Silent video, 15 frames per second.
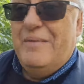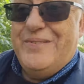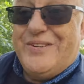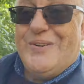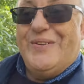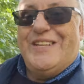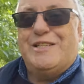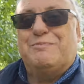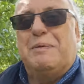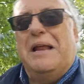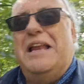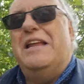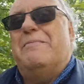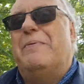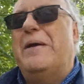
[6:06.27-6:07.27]
I'm sure there's
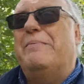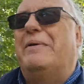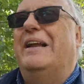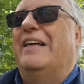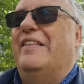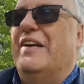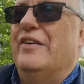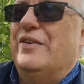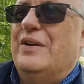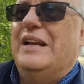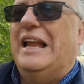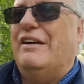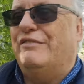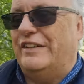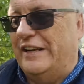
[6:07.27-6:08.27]
plenty of people out there who
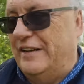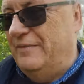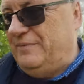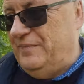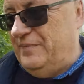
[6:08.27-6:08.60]
love it.